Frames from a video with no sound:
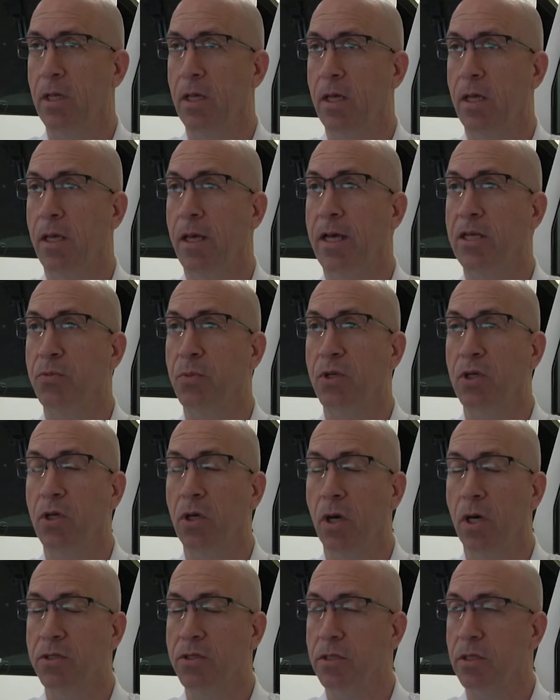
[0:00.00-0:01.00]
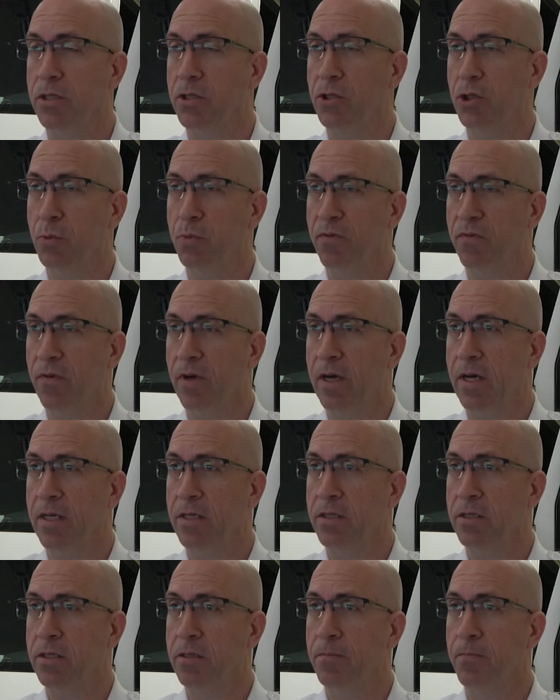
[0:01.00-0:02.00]
It has to be constantly
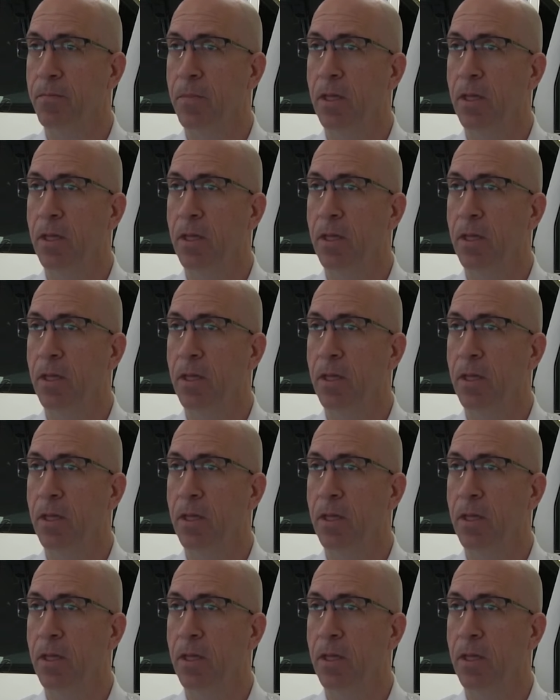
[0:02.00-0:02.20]
supervised.